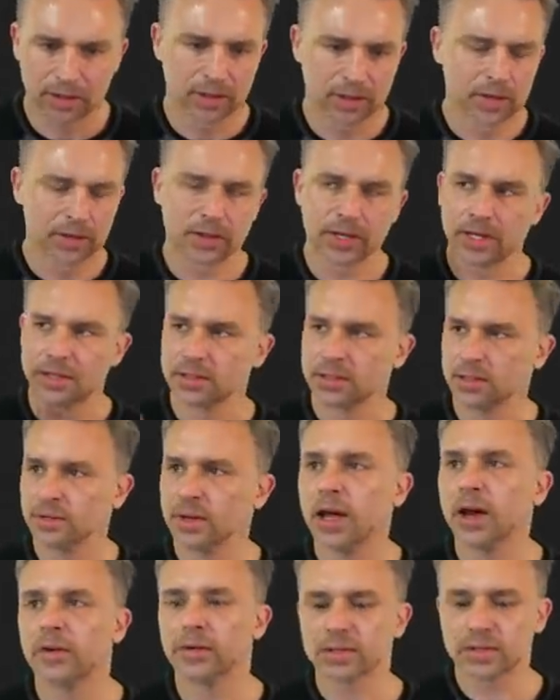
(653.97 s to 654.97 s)
okay, so
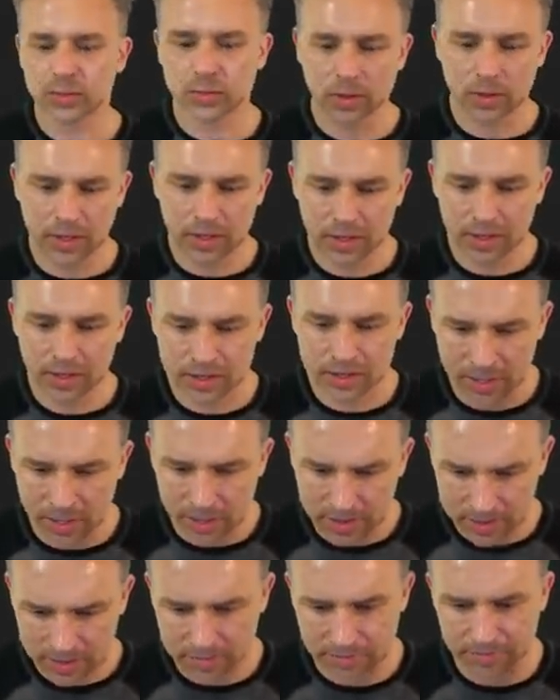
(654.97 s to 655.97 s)
now it's working
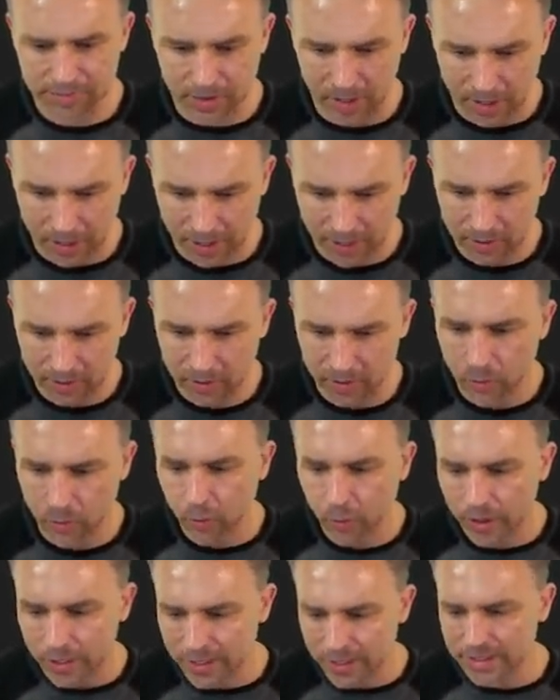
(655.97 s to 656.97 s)
just fine.
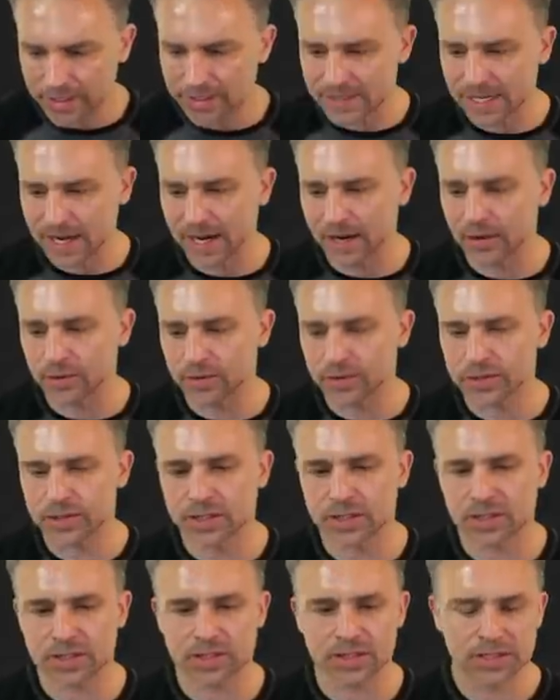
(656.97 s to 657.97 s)
When in doubt,
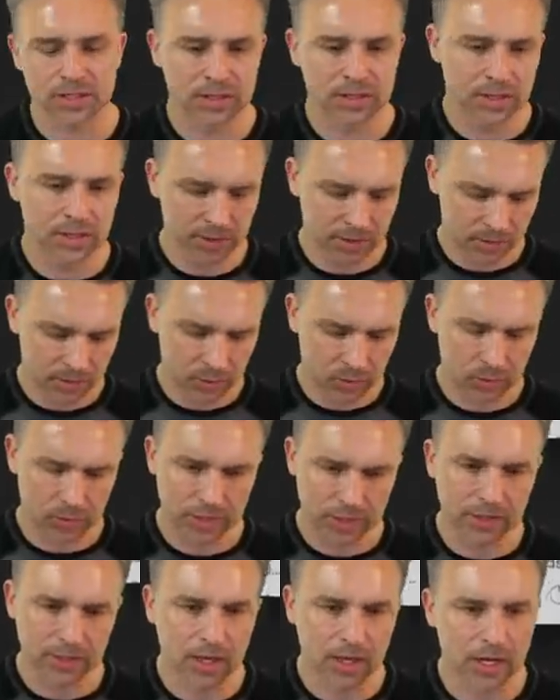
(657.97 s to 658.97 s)
just
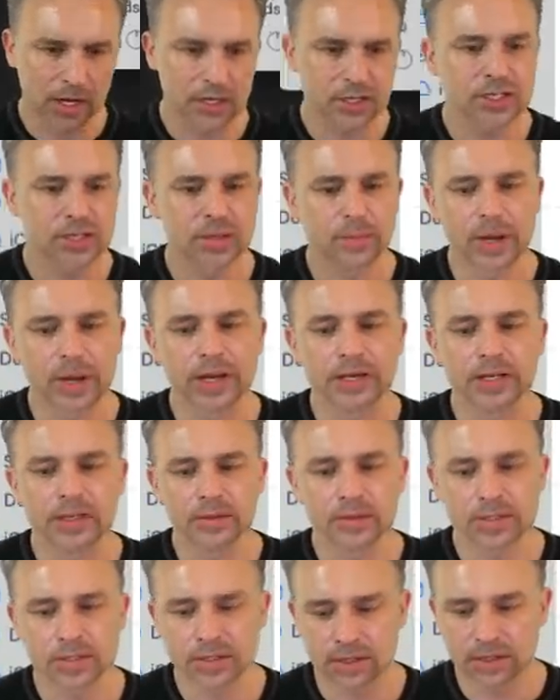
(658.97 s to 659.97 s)
relaunch the
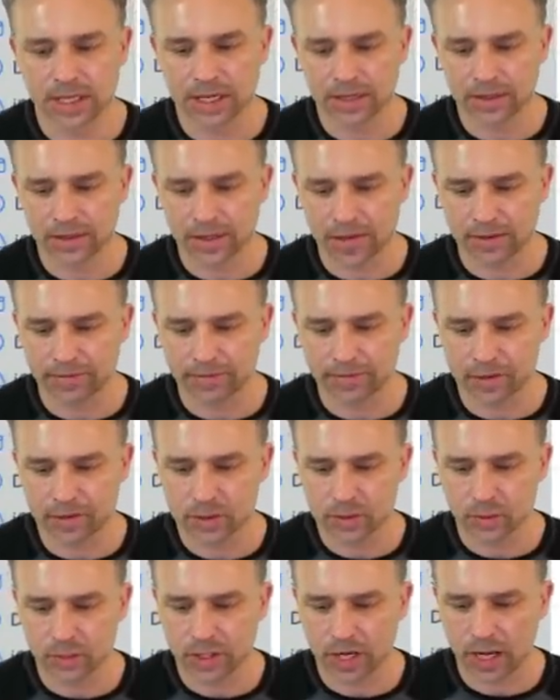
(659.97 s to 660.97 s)
menu, select that first
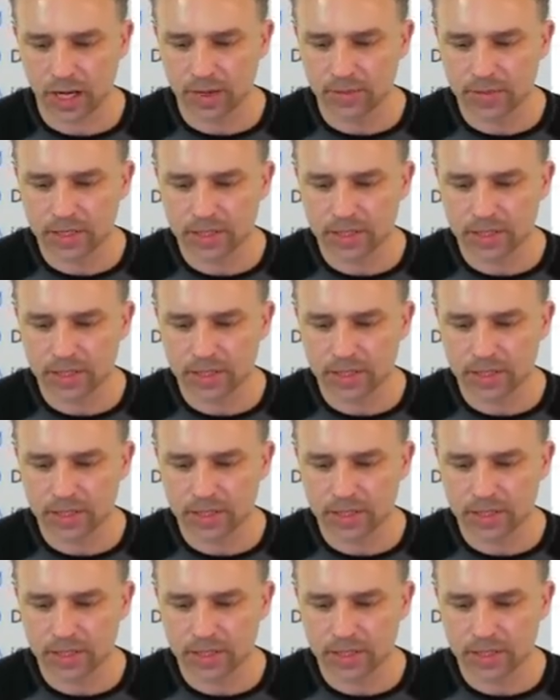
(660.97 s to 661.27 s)
one, image